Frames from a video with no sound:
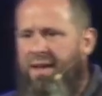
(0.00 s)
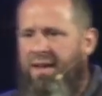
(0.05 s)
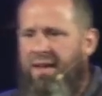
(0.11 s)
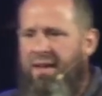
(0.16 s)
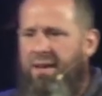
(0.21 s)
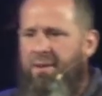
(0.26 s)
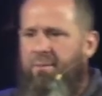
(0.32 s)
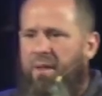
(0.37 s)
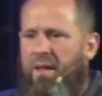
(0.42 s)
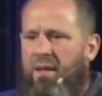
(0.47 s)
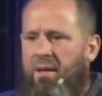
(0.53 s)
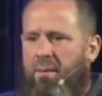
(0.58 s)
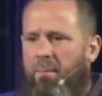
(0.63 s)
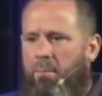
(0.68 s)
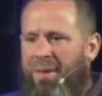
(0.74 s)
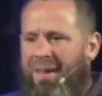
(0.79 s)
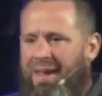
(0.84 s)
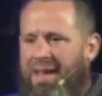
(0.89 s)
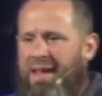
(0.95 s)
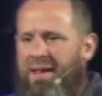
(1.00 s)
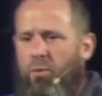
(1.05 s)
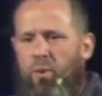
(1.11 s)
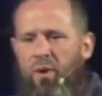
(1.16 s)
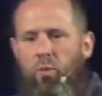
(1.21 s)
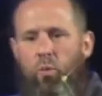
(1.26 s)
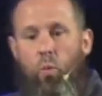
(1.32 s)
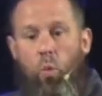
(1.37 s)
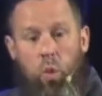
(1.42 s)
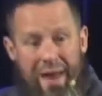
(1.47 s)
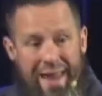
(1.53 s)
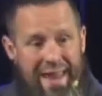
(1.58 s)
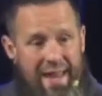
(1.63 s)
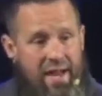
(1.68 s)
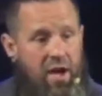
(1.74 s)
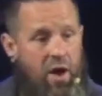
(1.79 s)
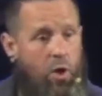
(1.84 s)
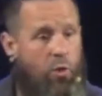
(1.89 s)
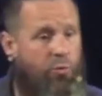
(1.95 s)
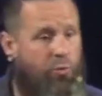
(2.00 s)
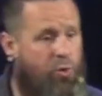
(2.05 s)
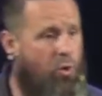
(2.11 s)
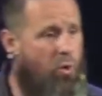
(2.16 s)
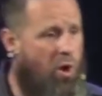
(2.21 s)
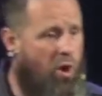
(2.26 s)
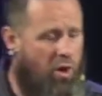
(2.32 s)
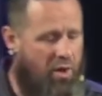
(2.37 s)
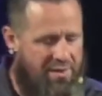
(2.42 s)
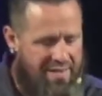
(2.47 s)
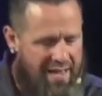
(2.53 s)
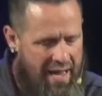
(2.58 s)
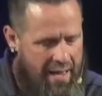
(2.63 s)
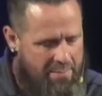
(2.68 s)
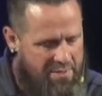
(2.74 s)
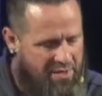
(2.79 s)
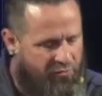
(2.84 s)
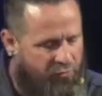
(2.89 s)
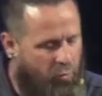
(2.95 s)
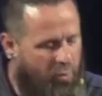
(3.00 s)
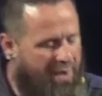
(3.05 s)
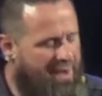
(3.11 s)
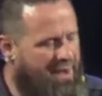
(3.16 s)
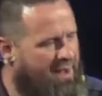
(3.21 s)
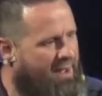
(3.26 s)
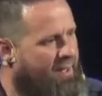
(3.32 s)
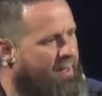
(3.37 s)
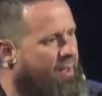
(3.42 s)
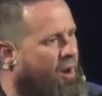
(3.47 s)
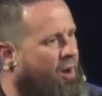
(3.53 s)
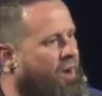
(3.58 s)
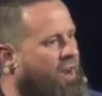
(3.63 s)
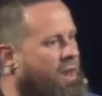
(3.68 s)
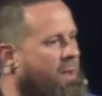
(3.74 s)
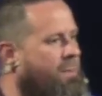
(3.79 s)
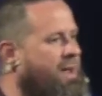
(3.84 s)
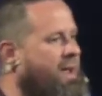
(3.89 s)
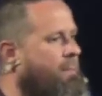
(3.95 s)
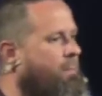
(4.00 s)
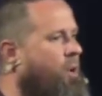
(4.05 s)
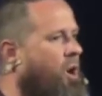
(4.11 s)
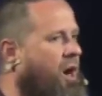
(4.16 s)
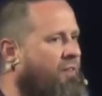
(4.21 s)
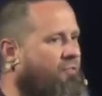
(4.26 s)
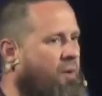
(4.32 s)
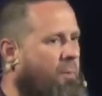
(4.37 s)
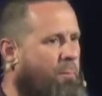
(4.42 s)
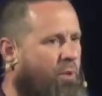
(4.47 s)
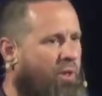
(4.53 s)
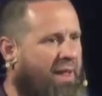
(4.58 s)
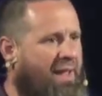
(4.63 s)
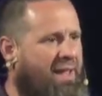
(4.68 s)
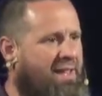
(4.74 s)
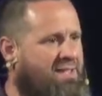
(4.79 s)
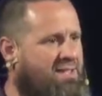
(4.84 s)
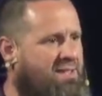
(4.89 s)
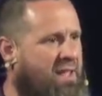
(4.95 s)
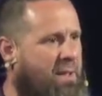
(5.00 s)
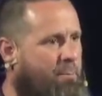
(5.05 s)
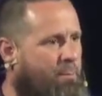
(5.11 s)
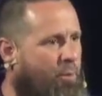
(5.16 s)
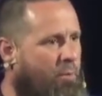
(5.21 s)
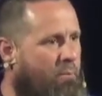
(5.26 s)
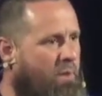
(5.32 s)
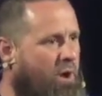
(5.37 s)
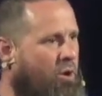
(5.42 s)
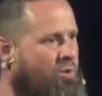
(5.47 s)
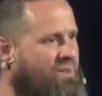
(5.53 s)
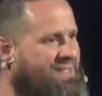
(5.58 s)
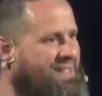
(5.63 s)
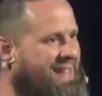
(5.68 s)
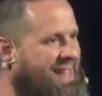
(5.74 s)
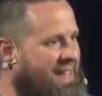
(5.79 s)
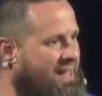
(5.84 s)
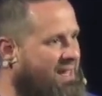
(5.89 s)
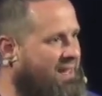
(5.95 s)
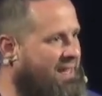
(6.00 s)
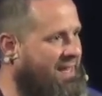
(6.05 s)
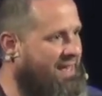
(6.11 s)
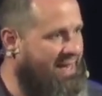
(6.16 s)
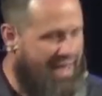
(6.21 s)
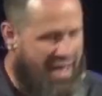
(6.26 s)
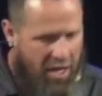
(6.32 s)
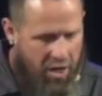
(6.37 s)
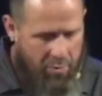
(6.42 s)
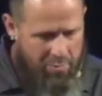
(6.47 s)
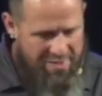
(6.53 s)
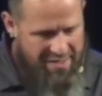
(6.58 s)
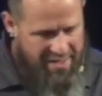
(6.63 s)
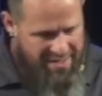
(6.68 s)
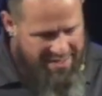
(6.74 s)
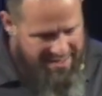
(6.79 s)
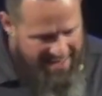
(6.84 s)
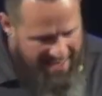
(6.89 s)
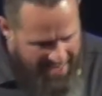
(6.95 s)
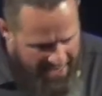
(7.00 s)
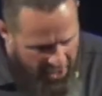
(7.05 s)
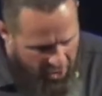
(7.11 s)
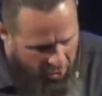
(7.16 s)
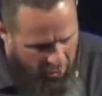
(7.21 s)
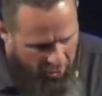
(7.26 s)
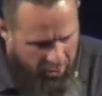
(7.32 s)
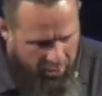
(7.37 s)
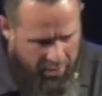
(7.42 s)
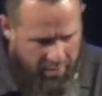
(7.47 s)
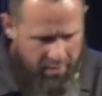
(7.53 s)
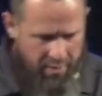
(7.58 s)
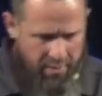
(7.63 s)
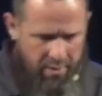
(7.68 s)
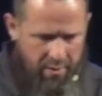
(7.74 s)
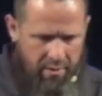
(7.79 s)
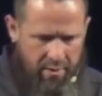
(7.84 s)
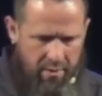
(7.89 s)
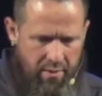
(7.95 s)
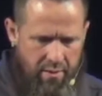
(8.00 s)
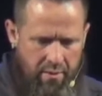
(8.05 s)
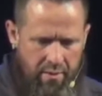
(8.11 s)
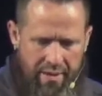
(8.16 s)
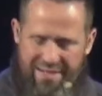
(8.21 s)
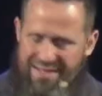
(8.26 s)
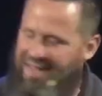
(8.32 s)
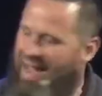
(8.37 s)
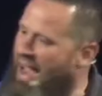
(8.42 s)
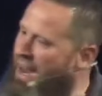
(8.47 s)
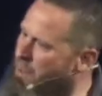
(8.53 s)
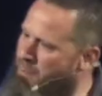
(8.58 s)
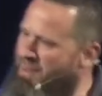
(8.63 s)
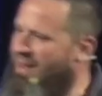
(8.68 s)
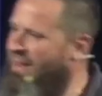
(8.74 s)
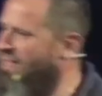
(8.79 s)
where we can be when we go through hard times, if we are going to be a part of a place that promotes healing and helps us heal, it's